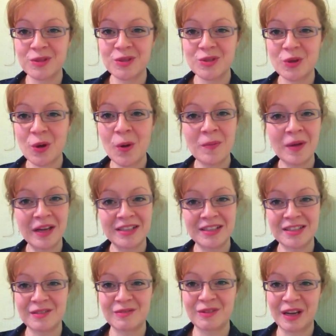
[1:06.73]
so many
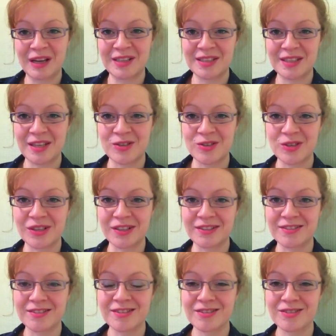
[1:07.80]

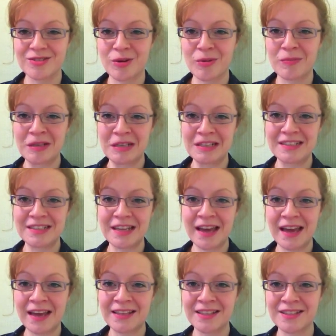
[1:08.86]
civilizations, so many
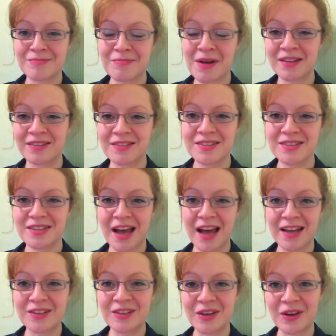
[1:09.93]
days, months,
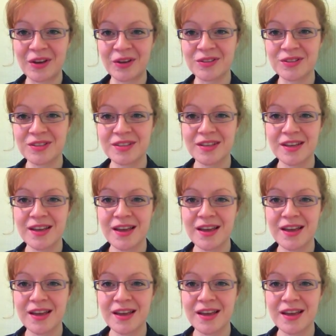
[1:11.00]
and years.